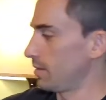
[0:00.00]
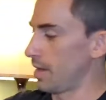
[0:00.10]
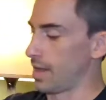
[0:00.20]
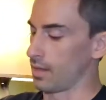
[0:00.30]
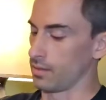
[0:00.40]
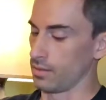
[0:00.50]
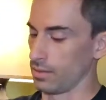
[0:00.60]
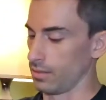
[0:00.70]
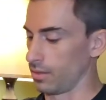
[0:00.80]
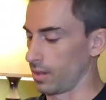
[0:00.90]
And
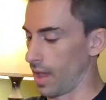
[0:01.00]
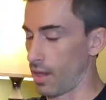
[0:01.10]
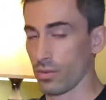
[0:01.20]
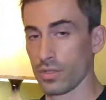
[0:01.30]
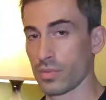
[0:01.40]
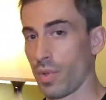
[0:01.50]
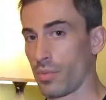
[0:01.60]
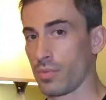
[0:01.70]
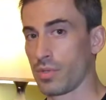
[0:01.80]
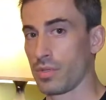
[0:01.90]
outlets
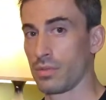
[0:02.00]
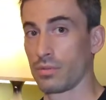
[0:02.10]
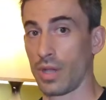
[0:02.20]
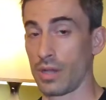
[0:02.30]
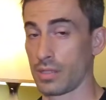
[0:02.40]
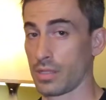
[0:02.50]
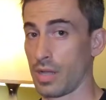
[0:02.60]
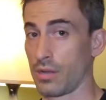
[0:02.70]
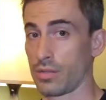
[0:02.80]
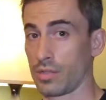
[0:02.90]
might be kind of
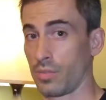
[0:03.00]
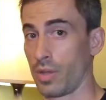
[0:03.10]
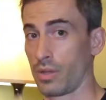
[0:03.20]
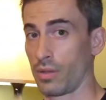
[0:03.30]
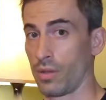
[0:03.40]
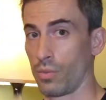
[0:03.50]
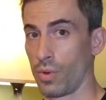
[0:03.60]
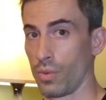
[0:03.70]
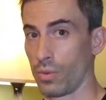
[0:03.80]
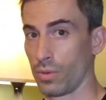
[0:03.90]
scarce depending on
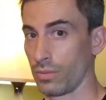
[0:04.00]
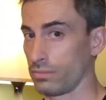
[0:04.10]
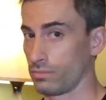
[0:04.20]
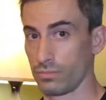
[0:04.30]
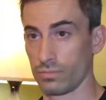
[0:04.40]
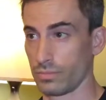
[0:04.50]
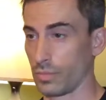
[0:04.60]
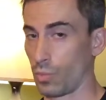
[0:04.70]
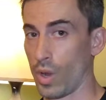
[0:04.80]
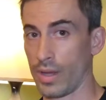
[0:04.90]
where we're
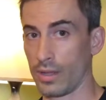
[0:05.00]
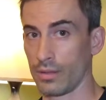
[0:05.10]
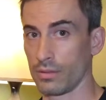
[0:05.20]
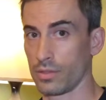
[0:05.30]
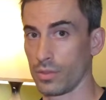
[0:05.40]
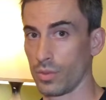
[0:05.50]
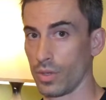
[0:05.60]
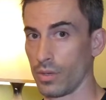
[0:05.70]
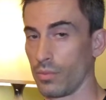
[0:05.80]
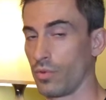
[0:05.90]
waiting to
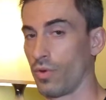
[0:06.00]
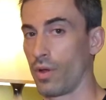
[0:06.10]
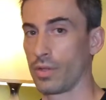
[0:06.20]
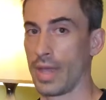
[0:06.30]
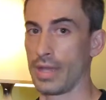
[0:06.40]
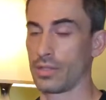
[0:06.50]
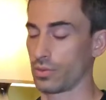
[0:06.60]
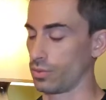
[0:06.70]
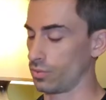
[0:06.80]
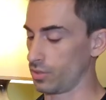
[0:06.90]
move on to A
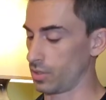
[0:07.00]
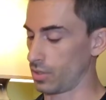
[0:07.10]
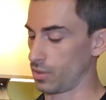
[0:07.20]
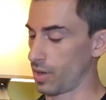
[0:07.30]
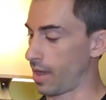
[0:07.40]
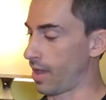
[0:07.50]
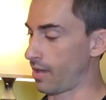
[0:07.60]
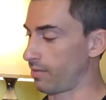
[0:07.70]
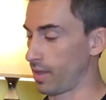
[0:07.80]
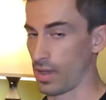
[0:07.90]
school. So I
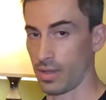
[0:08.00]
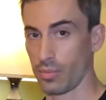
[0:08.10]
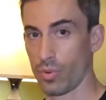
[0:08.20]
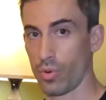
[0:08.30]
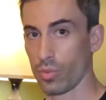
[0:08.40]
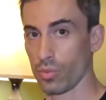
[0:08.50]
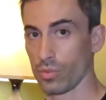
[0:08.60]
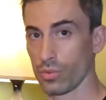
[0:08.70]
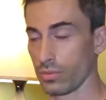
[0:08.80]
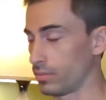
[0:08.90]
have a
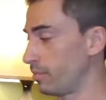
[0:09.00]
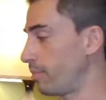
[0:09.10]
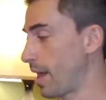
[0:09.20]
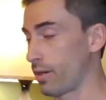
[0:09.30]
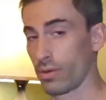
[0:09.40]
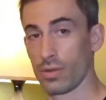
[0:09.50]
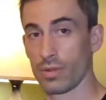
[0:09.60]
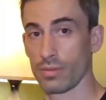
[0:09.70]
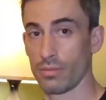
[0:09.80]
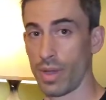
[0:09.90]
portable
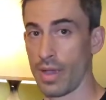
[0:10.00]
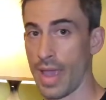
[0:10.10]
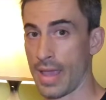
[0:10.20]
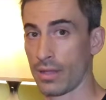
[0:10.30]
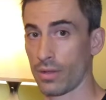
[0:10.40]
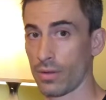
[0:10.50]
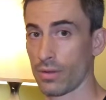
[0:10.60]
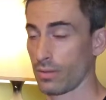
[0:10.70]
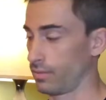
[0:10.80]
battery by Anchor.